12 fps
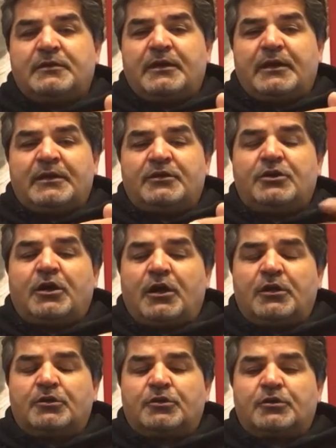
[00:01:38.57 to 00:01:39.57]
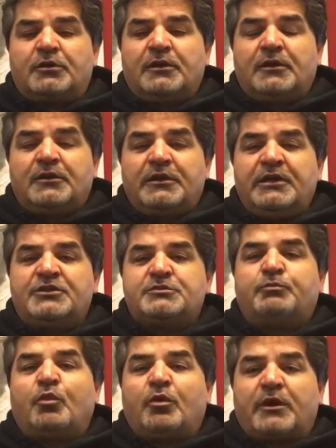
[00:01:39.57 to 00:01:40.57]
and color
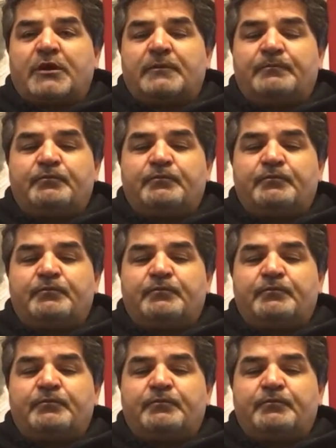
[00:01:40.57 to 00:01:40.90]
each board.